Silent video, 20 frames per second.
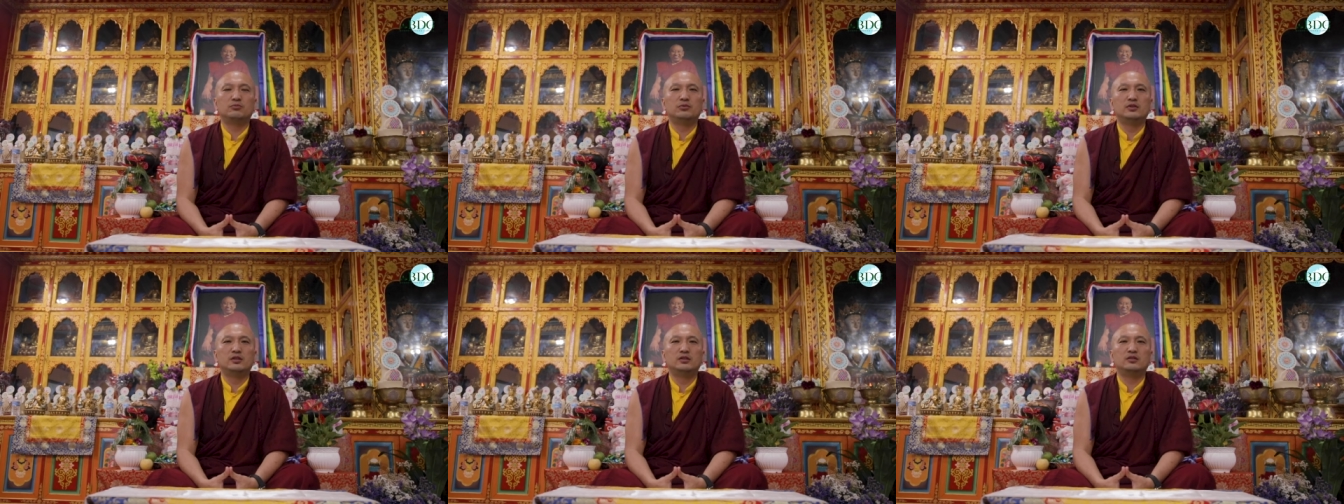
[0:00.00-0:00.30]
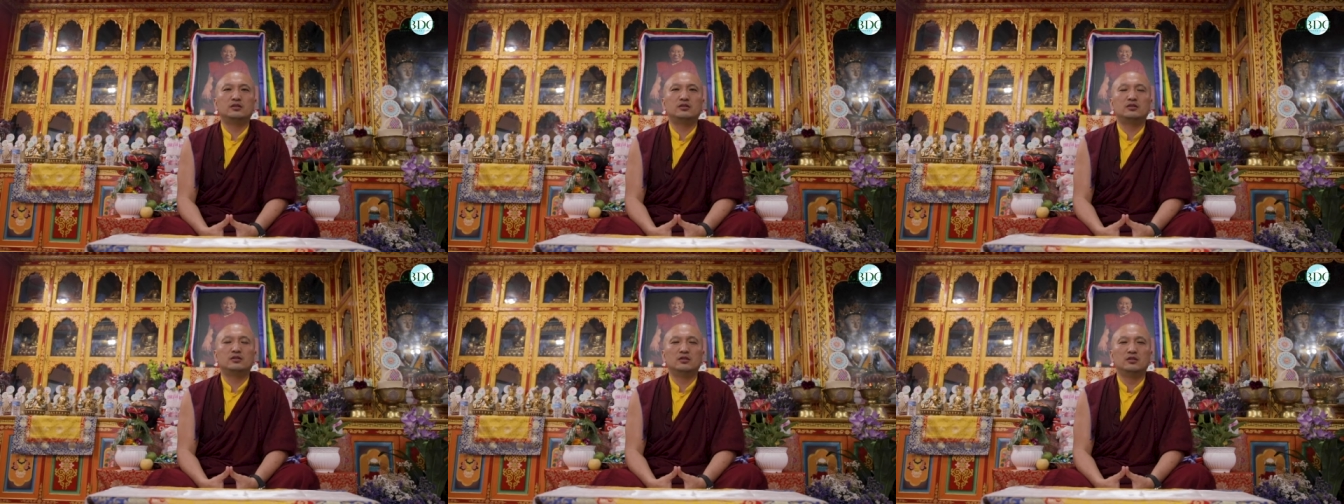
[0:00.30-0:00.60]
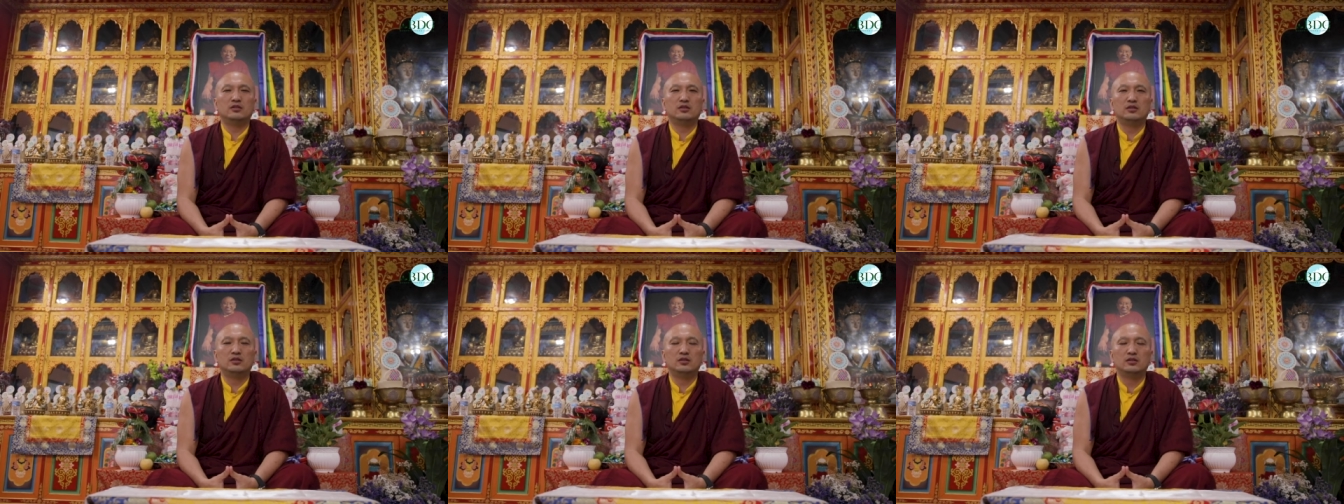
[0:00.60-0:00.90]
with
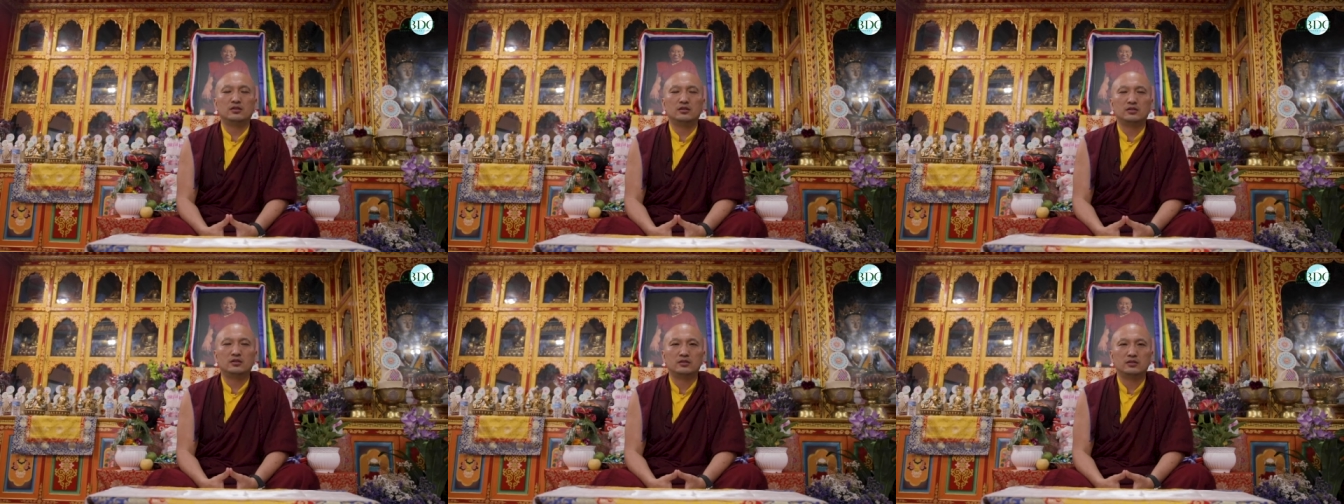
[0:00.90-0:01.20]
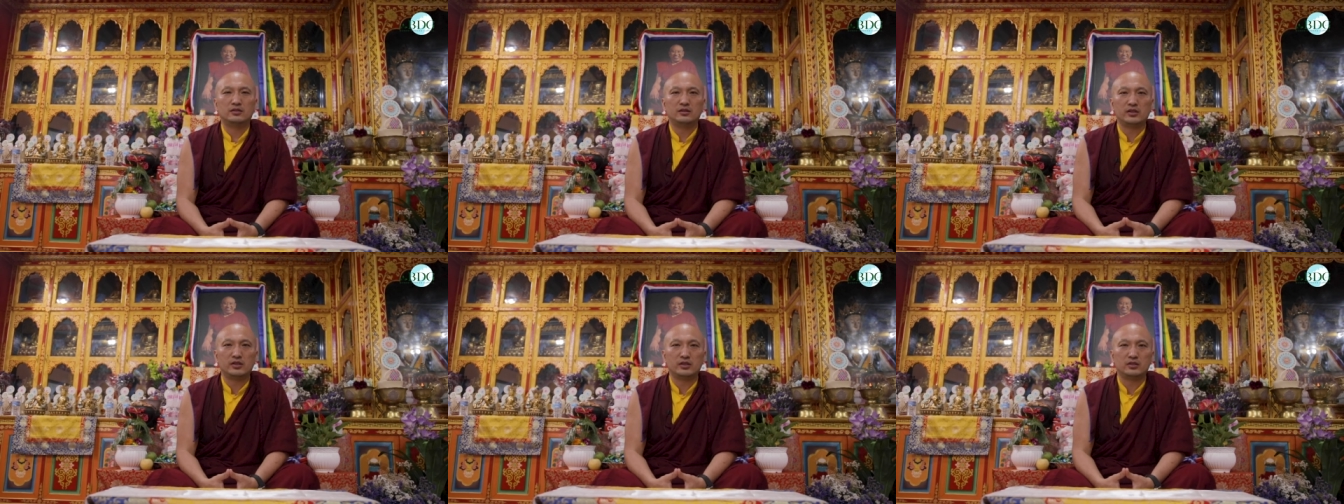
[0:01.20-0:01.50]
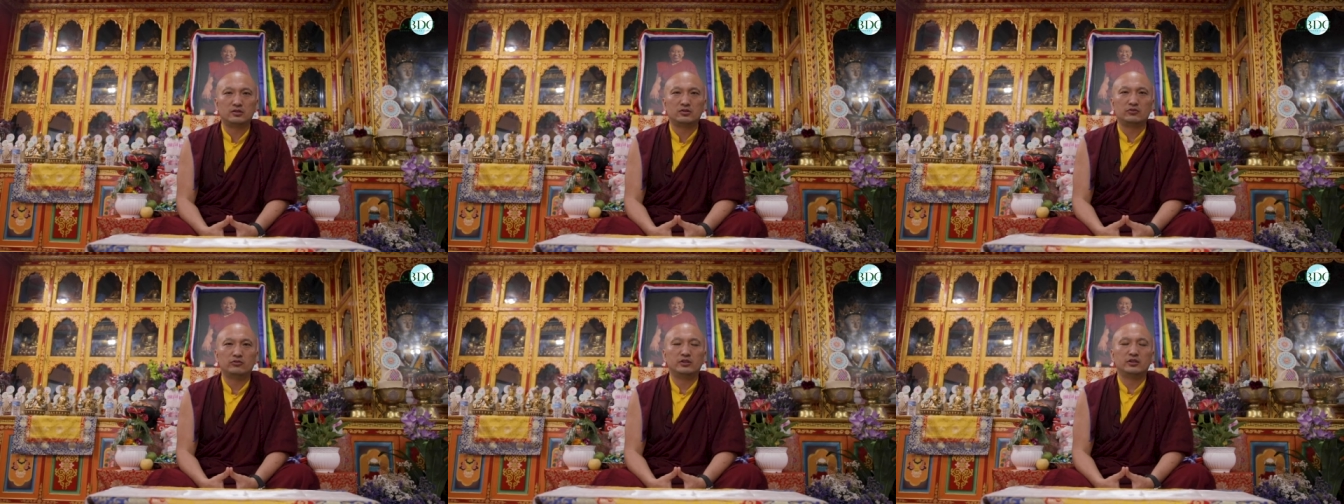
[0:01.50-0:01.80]

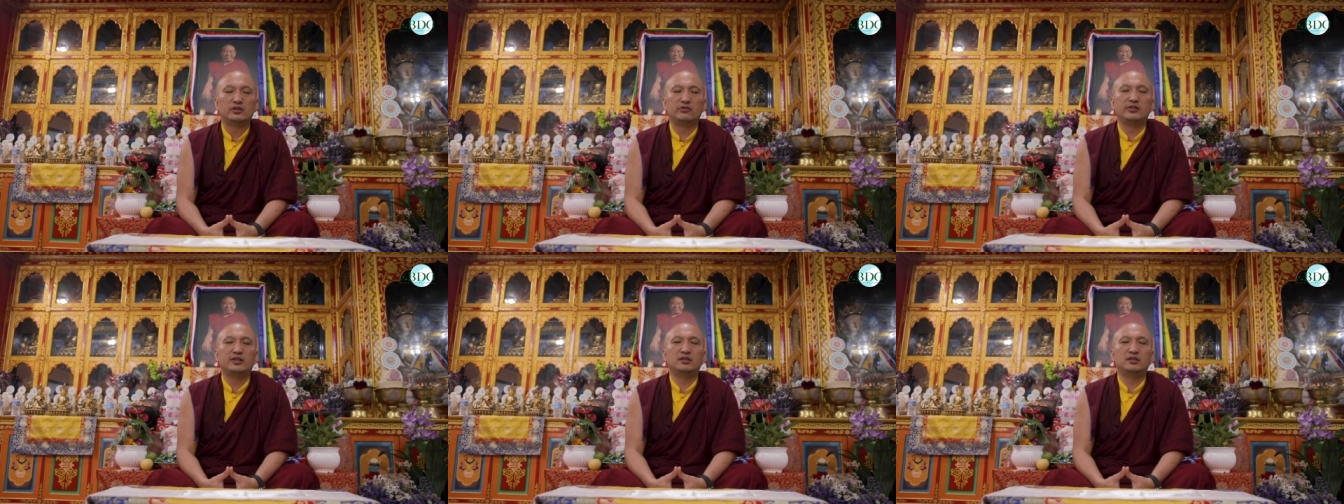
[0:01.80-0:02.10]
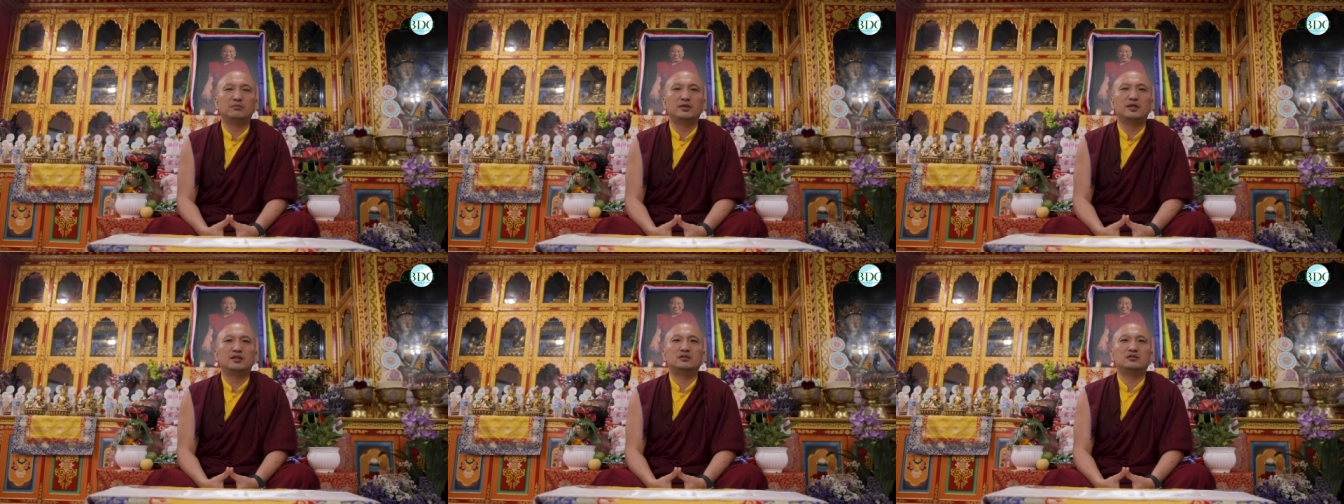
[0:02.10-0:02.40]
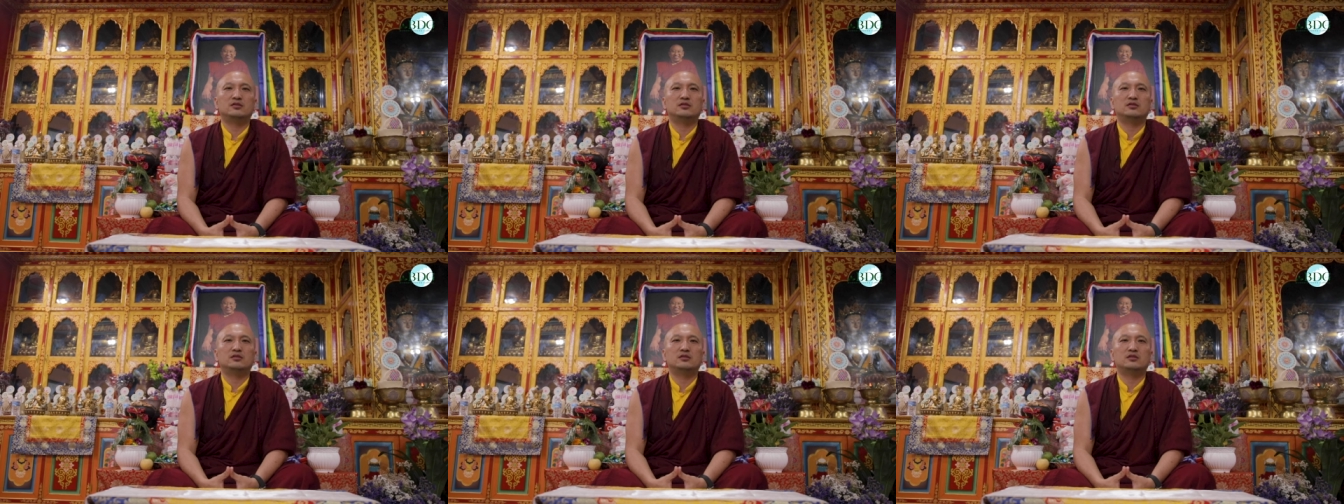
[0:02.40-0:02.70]
these three great
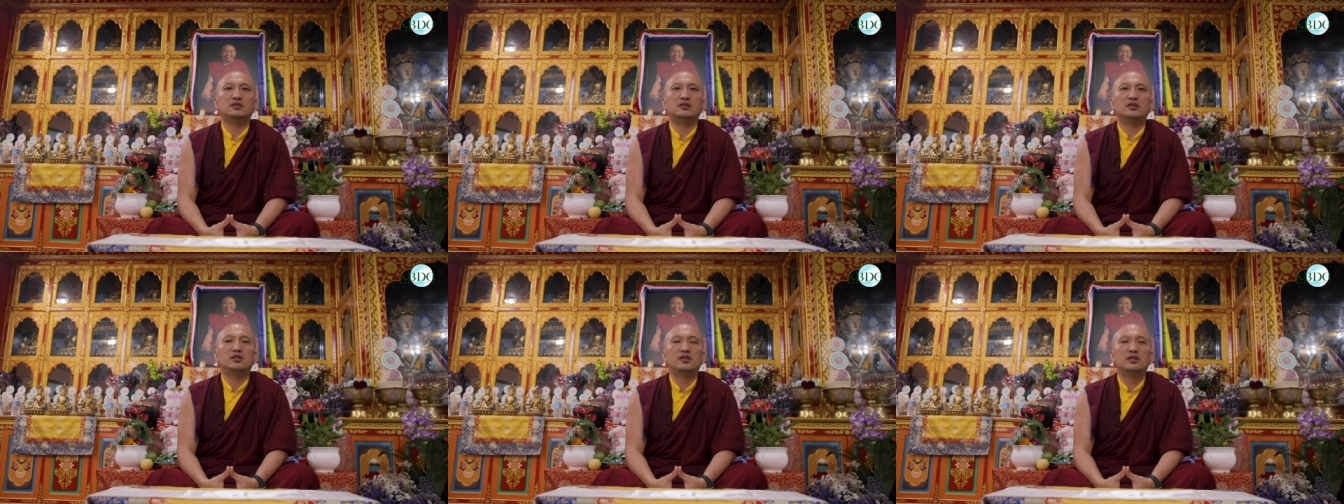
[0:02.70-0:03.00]
masters,